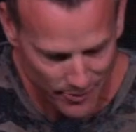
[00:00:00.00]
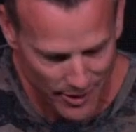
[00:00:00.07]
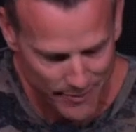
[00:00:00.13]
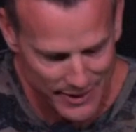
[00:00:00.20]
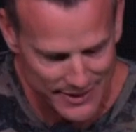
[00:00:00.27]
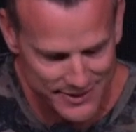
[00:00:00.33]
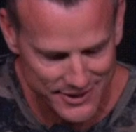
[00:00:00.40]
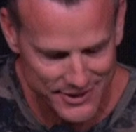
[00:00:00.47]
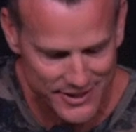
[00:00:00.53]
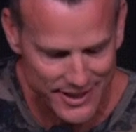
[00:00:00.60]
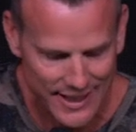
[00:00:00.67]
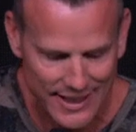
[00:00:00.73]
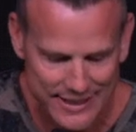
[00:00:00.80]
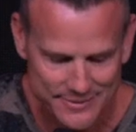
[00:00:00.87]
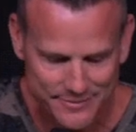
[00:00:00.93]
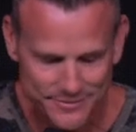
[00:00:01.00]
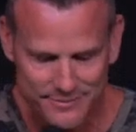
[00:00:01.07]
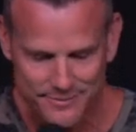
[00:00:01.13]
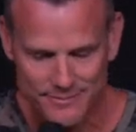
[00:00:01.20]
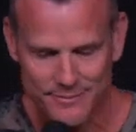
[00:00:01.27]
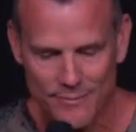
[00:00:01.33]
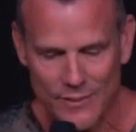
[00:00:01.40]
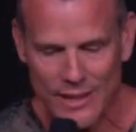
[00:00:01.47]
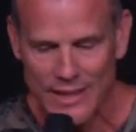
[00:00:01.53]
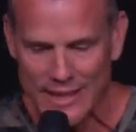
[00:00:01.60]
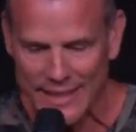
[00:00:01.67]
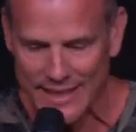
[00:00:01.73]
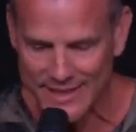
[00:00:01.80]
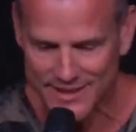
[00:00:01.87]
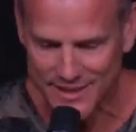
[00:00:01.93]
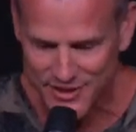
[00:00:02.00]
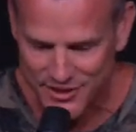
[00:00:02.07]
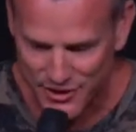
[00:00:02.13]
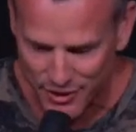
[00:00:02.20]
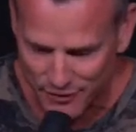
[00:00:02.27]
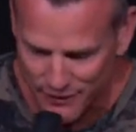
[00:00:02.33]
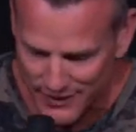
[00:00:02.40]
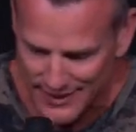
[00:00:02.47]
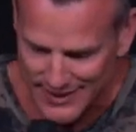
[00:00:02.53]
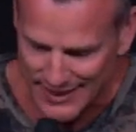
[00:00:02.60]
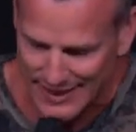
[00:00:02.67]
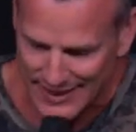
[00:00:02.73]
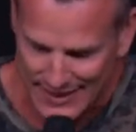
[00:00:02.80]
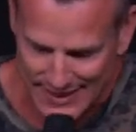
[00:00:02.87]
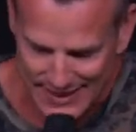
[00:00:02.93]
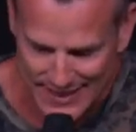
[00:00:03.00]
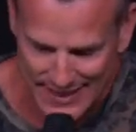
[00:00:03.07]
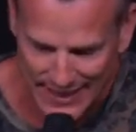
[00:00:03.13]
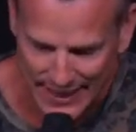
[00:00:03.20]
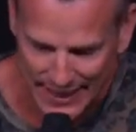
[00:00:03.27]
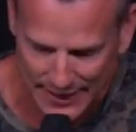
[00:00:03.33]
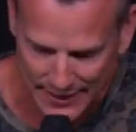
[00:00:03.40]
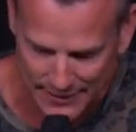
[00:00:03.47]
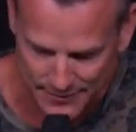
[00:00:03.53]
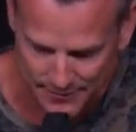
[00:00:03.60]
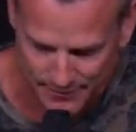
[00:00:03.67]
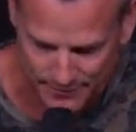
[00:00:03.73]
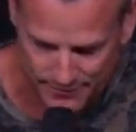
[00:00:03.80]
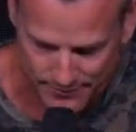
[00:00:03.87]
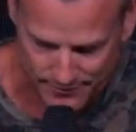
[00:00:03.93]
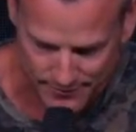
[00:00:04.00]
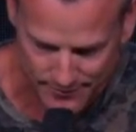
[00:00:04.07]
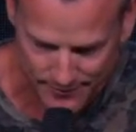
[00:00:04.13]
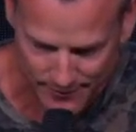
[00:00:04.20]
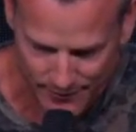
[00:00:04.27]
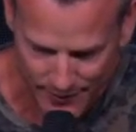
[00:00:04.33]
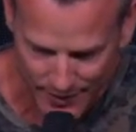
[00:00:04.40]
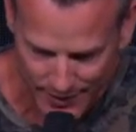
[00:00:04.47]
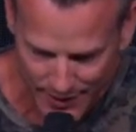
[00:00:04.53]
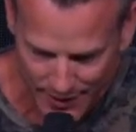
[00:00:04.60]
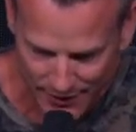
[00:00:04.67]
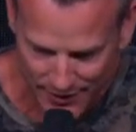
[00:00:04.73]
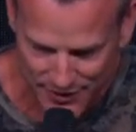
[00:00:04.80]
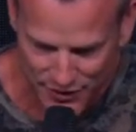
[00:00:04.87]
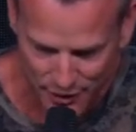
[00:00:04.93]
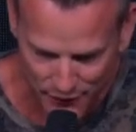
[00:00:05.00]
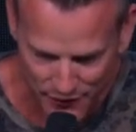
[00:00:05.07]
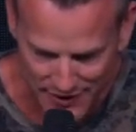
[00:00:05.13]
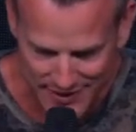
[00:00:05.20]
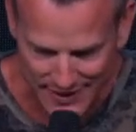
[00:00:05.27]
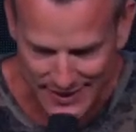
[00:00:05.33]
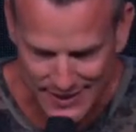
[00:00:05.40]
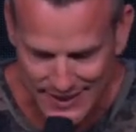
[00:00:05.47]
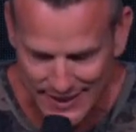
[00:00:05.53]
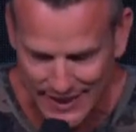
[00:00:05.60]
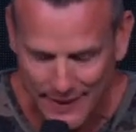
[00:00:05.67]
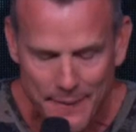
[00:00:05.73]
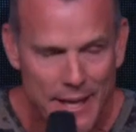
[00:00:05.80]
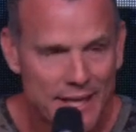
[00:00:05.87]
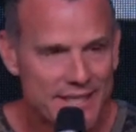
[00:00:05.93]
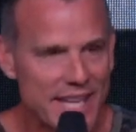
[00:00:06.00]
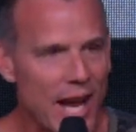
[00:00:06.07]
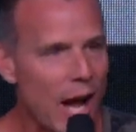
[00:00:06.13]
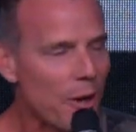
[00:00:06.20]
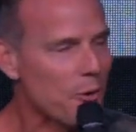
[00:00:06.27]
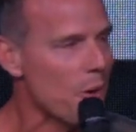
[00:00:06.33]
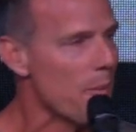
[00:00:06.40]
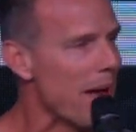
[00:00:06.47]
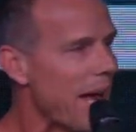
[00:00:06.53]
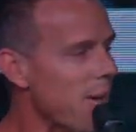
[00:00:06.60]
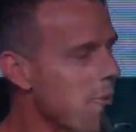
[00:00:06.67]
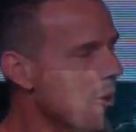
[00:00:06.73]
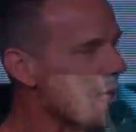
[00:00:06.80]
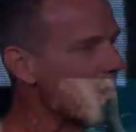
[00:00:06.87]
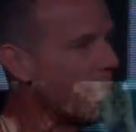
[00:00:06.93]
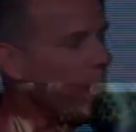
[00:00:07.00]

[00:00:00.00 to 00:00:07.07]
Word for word: of my message tonight is The Surface and the Sea. The Surface and the Sea. See, Aquaman was